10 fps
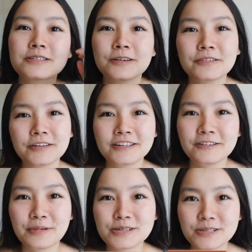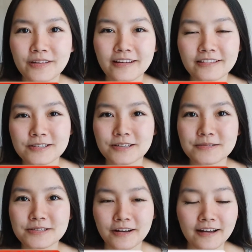So if you're new, make sure that you
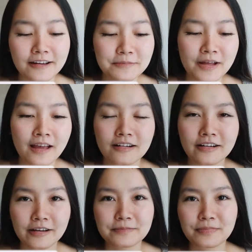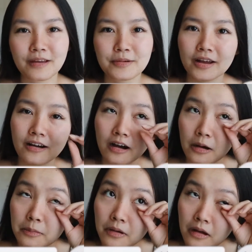subscribe. Okay, I'm gonna
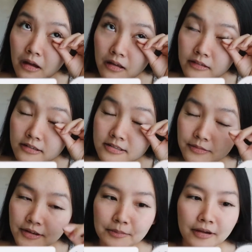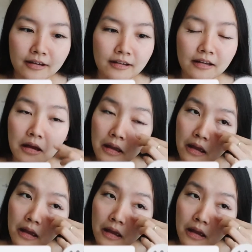hop. There's something in my eye.